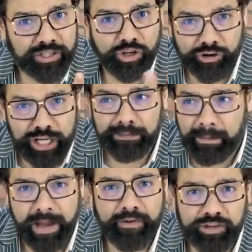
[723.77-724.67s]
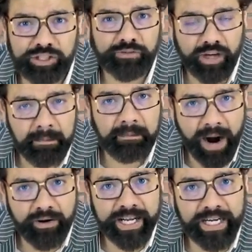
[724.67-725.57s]
You'll reap the benefits of
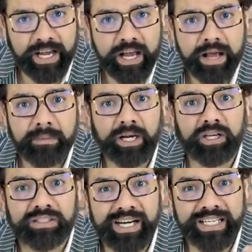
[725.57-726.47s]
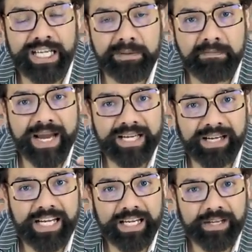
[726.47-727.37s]
compounding because
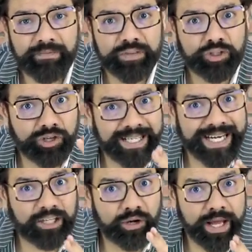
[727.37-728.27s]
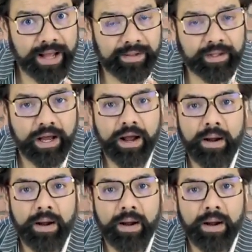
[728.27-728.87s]
ultimately you'll get good health.